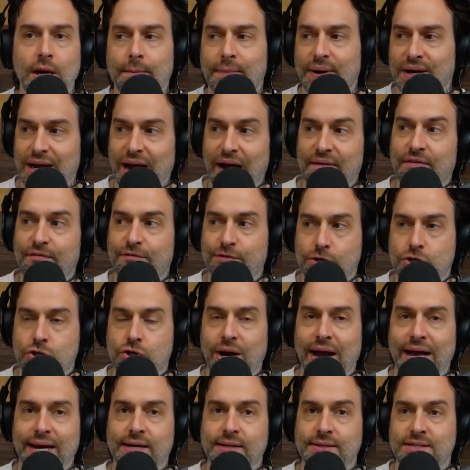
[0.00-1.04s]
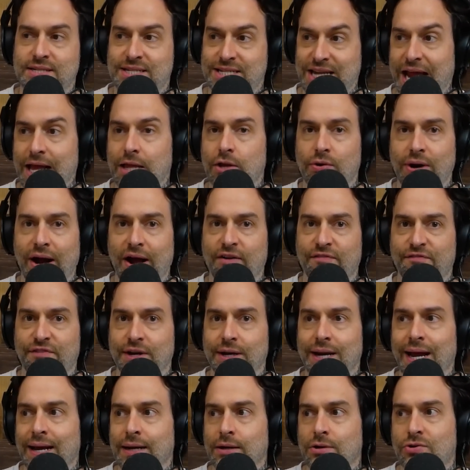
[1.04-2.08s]
But Calvin for sure had a sailor
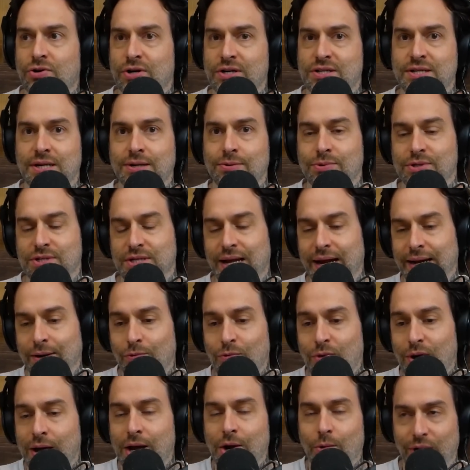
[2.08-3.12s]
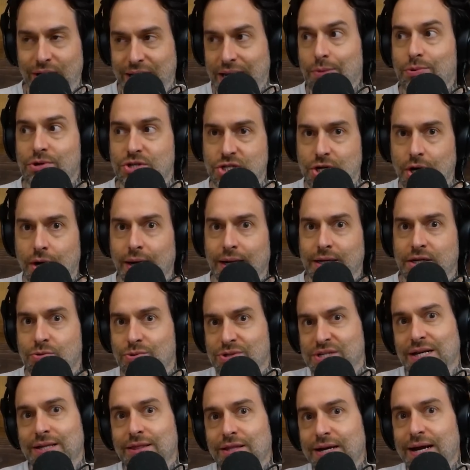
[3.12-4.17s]
outfit. And Kristen was like, what? When he was young, and she
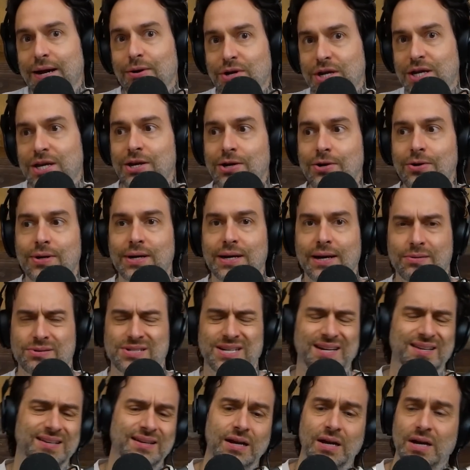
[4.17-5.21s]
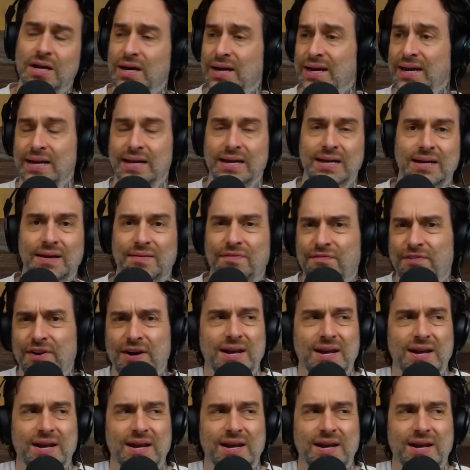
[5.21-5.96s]
was like, look how cute. And I was like, he